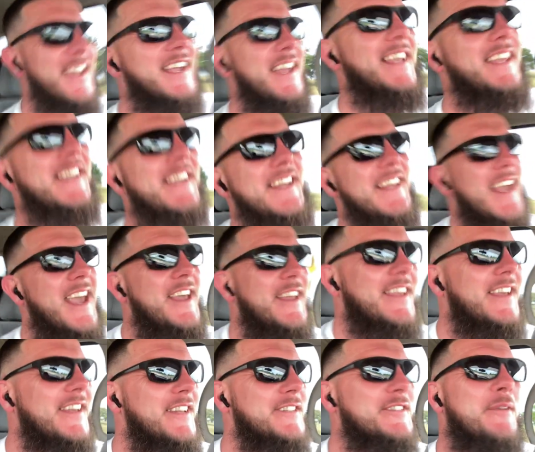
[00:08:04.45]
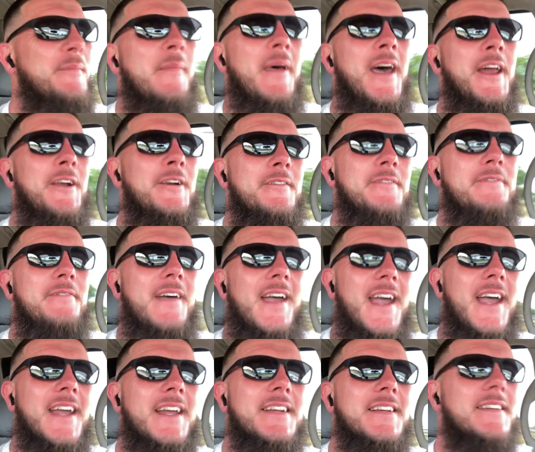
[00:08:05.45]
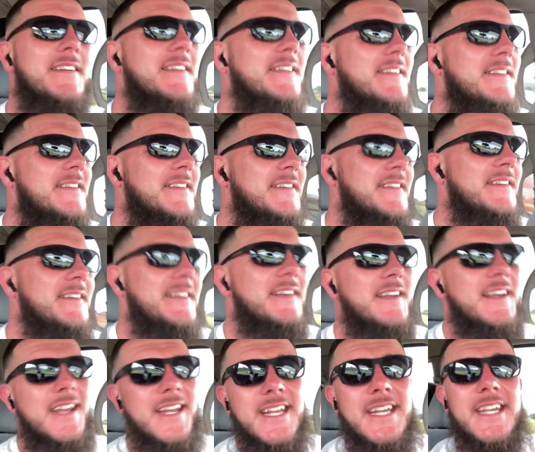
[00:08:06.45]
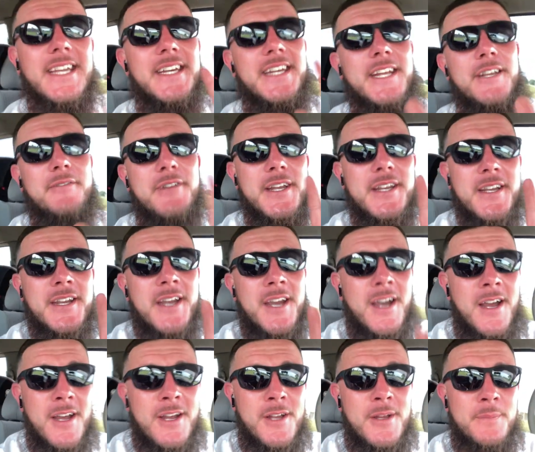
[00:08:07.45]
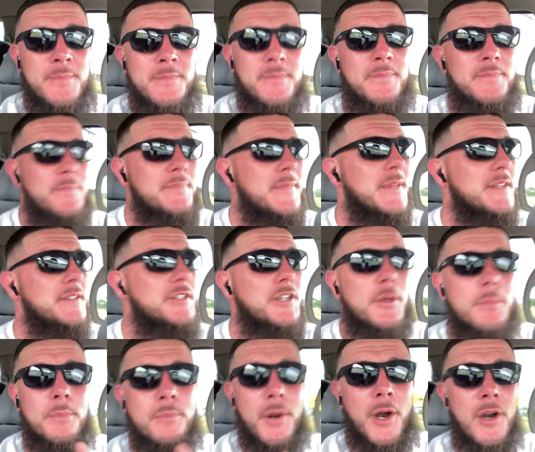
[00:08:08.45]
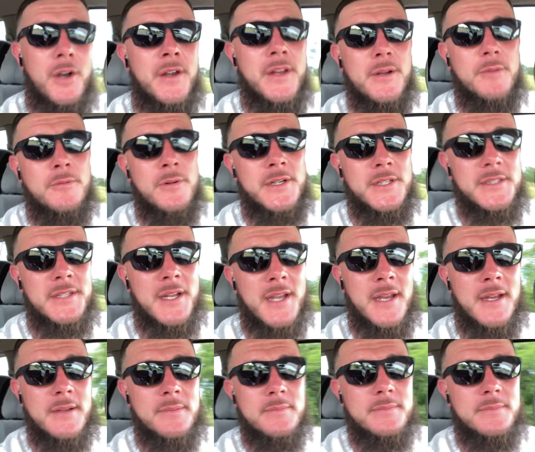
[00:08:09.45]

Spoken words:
He, as a matter of fact, he had even come to Burnett one time.